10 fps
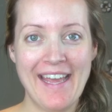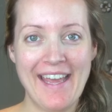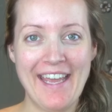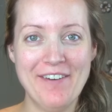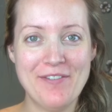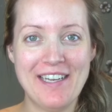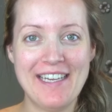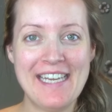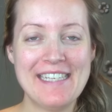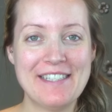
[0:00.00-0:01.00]
Hey
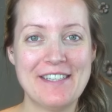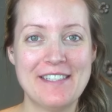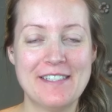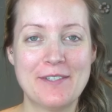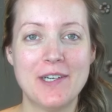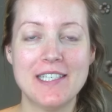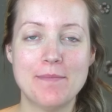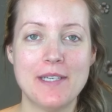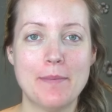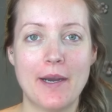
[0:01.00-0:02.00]
everybody, so this is going to
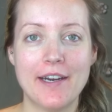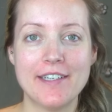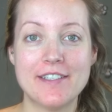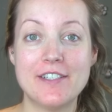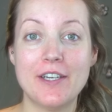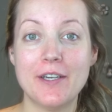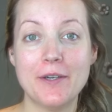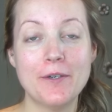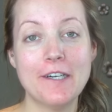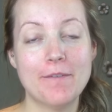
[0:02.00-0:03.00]
be part
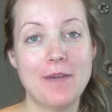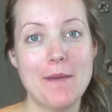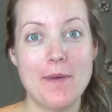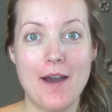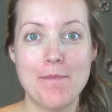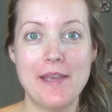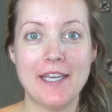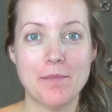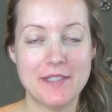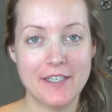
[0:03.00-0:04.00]
two of my mom
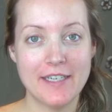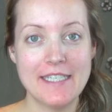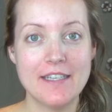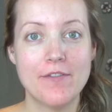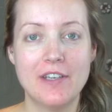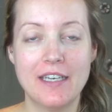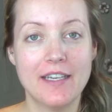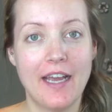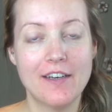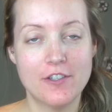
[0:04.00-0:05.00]
makeup series. If you
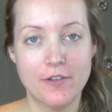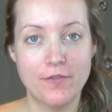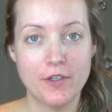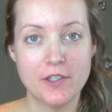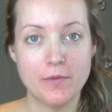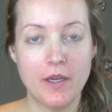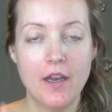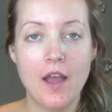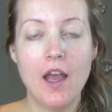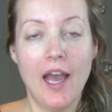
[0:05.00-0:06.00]
didn't catch the first one,
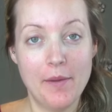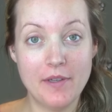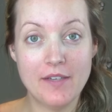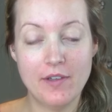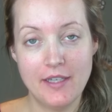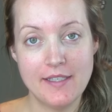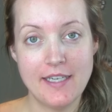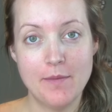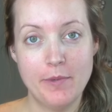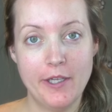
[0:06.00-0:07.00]
I will leave a link
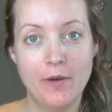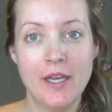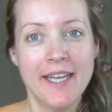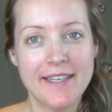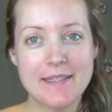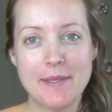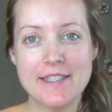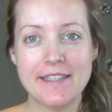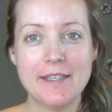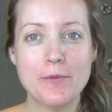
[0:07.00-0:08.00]
down below. It's
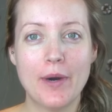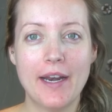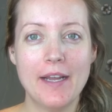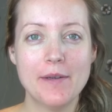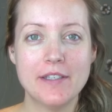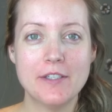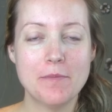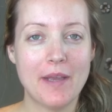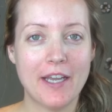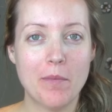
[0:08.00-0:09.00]
basically what I would do
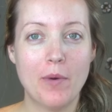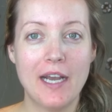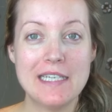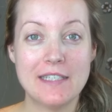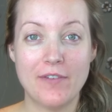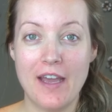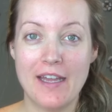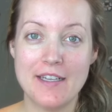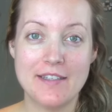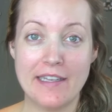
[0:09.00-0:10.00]
makeup wise if I
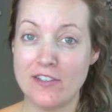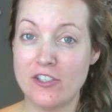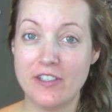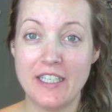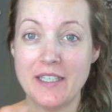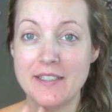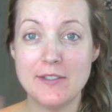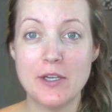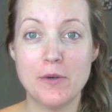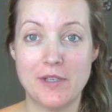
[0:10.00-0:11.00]
had essentially
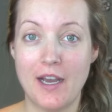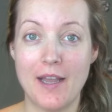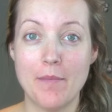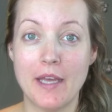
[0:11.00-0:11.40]
no time.